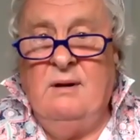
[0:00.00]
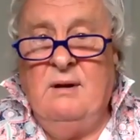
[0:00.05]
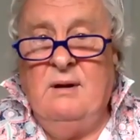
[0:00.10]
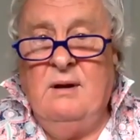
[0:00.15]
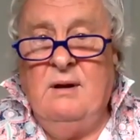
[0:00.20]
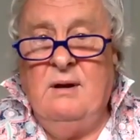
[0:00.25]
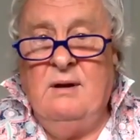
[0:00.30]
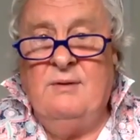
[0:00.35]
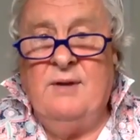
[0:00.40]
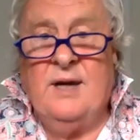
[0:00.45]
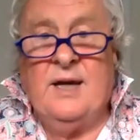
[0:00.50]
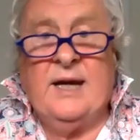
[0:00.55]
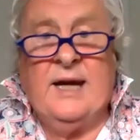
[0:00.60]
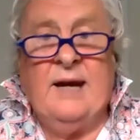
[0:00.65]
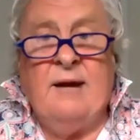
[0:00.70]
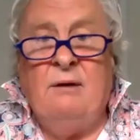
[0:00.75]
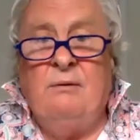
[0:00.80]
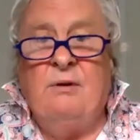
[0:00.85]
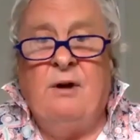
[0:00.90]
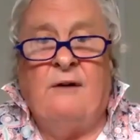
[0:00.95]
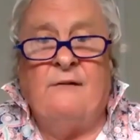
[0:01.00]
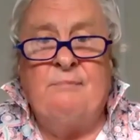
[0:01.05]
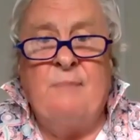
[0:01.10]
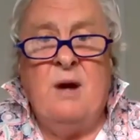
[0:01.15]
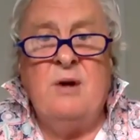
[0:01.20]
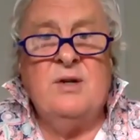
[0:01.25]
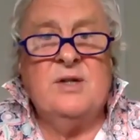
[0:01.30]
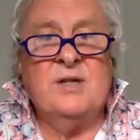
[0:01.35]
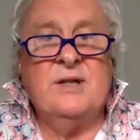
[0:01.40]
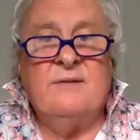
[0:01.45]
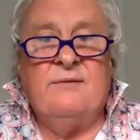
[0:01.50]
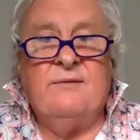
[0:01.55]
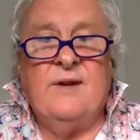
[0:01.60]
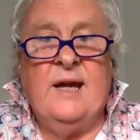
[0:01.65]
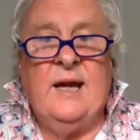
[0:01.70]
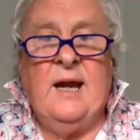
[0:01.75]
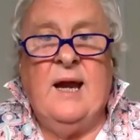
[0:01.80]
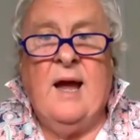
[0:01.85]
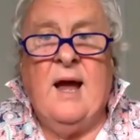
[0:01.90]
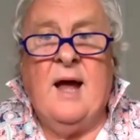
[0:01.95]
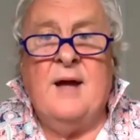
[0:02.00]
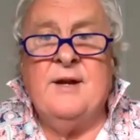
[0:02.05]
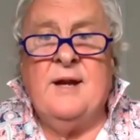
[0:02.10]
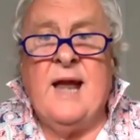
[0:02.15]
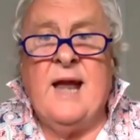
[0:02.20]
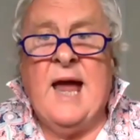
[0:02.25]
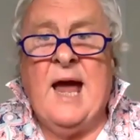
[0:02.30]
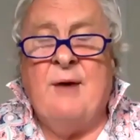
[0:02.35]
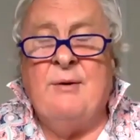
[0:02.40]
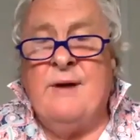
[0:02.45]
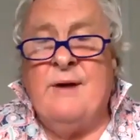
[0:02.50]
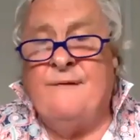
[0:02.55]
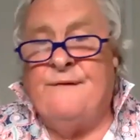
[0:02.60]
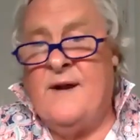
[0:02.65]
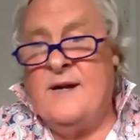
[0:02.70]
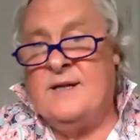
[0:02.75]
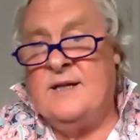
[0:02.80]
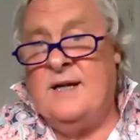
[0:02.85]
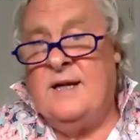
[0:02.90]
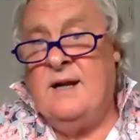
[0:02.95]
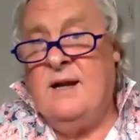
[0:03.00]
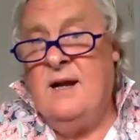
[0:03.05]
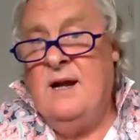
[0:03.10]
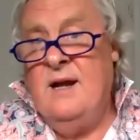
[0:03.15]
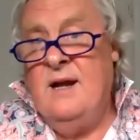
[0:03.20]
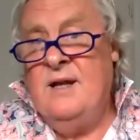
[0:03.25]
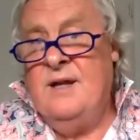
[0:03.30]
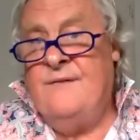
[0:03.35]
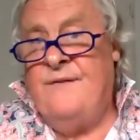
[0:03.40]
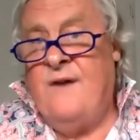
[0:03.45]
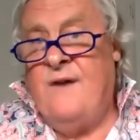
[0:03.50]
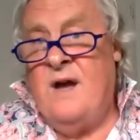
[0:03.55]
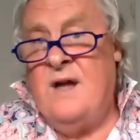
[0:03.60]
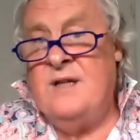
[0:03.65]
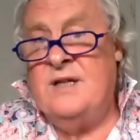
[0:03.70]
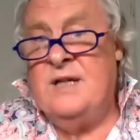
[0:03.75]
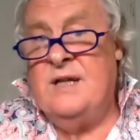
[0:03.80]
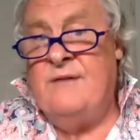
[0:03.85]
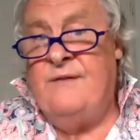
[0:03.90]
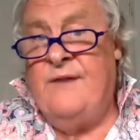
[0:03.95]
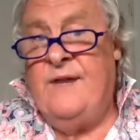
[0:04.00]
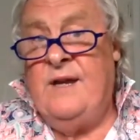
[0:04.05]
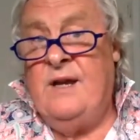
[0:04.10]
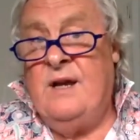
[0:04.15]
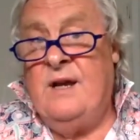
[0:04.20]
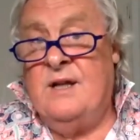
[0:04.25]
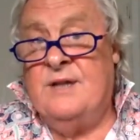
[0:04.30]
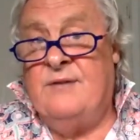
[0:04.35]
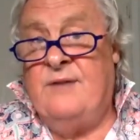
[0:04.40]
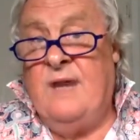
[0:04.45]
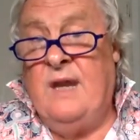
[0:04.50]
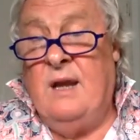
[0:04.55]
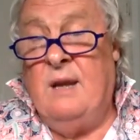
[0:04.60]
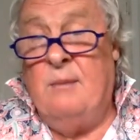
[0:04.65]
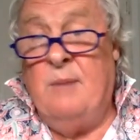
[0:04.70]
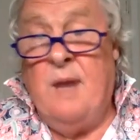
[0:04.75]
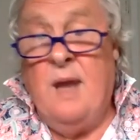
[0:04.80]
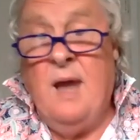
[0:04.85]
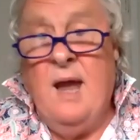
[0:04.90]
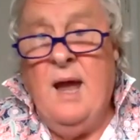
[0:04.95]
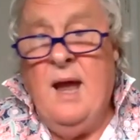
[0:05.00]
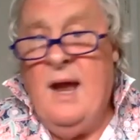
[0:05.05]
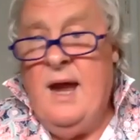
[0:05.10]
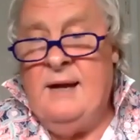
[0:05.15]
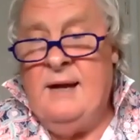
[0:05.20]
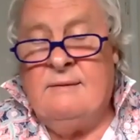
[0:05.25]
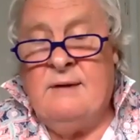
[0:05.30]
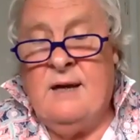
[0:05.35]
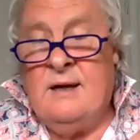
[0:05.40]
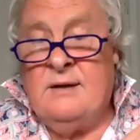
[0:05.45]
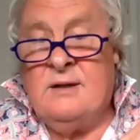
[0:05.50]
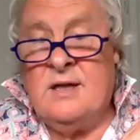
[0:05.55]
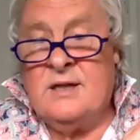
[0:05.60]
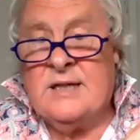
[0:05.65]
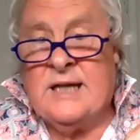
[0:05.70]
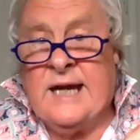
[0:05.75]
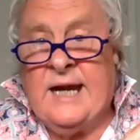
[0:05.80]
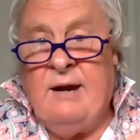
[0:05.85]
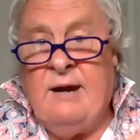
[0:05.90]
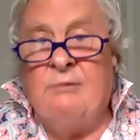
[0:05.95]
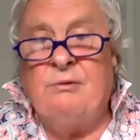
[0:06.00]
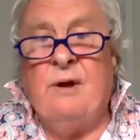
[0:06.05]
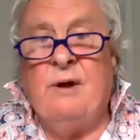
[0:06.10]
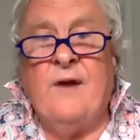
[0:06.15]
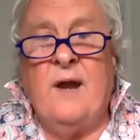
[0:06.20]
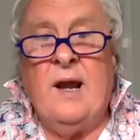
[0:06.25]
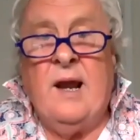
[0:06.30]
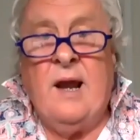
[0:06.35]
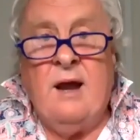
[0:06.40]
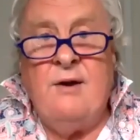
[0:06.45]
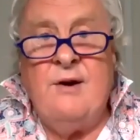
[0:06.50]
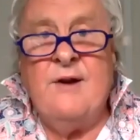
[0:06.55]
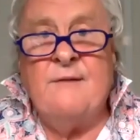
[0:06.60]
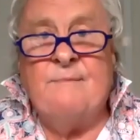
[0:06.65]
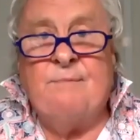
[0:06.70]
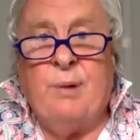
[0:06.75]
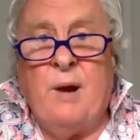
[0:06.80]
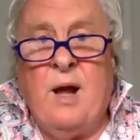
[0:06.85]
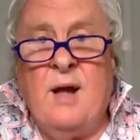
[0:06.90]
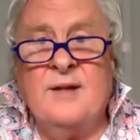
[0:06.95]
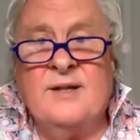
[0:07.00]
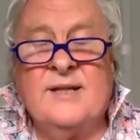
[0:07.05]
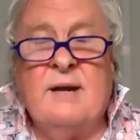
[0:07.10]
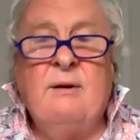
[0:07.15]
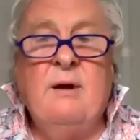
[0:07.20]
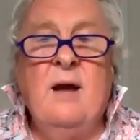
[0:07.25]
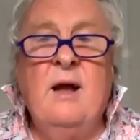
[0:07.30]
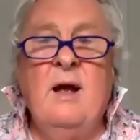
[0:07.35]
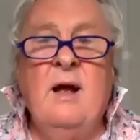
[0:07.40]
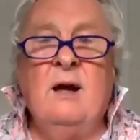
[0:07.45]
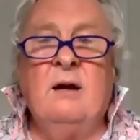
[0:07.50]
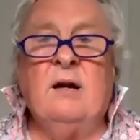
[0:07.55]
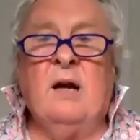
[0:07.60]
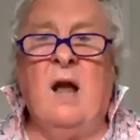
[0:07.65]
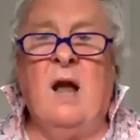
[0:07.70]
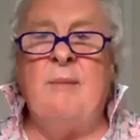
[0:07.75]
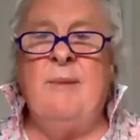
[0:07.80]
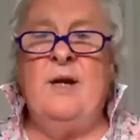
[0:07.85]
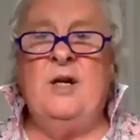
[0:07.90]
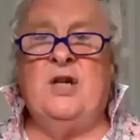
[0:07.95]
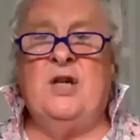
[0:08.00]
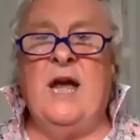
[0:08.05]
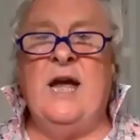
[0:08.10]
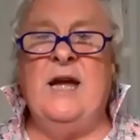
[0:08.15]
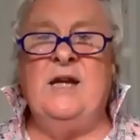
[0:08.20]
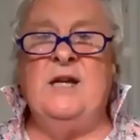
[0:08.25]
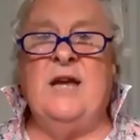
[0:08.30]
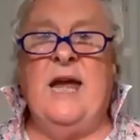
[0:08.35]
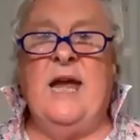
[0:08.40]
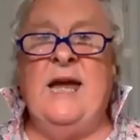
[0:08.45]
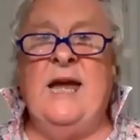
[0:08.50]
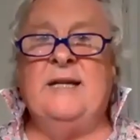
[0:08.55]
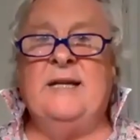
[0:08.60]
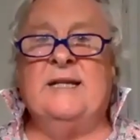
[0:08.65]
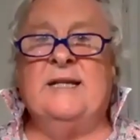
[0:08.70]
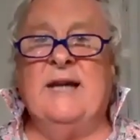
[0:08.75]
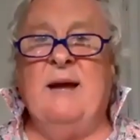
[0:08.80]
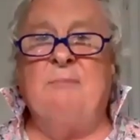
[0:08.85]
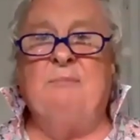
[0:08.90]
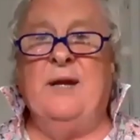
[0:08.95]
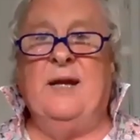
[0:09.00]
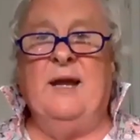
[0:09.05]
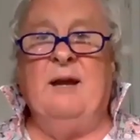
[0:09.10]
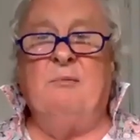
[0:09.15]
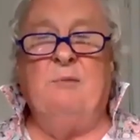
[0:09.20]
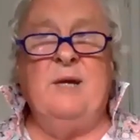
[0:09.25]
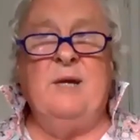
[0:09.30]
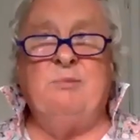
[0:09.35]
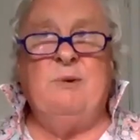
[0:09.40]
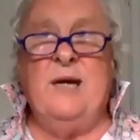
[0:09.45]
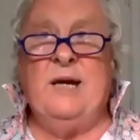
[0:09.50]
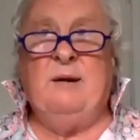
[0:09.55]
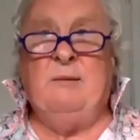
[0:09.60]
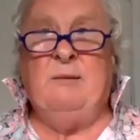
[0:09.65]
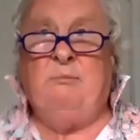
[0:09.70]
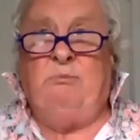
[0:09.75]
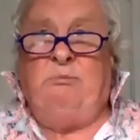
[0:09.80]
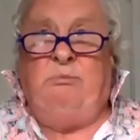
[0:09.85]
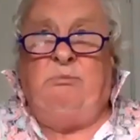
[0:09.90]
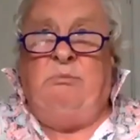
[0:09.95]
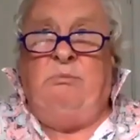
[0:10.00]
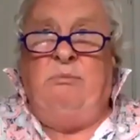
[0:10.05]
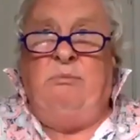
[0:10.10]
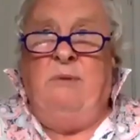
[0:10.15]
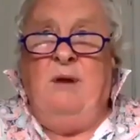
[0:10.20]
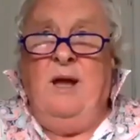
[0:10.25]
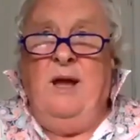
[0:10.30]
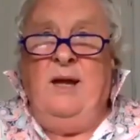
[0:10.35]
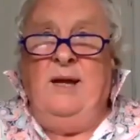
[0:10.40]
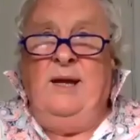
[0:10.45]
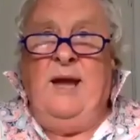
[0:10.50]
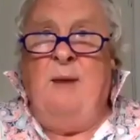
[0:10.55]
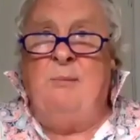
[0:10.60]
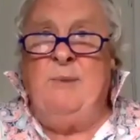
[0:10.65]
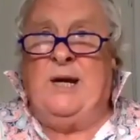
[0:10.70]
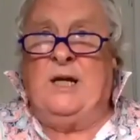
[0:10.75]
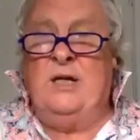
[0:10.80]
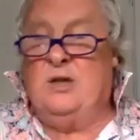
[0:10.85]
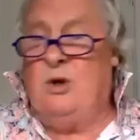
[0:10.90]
that killed off most of the. I don't know how it affected the vines in the vineyards of England, but it just killed off a load of plants. So climate change is something that we can